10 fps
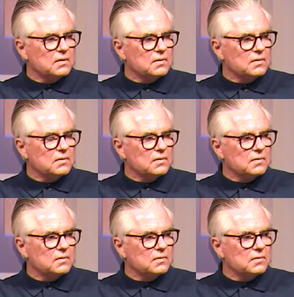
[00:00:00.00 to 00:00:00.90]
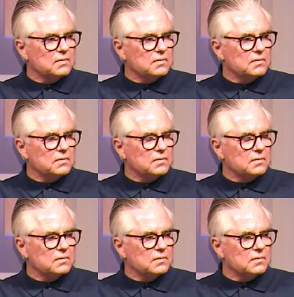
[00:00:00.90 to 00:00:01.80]

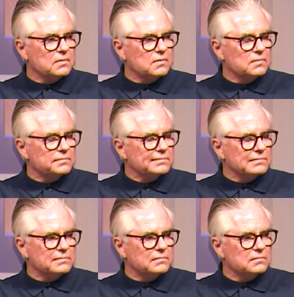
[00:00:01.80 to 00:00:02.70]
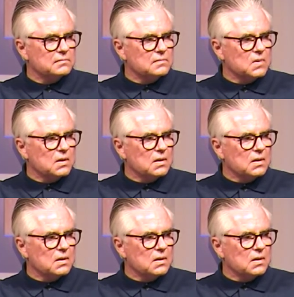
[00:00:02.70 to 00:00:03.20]
No one is speaking in this clip.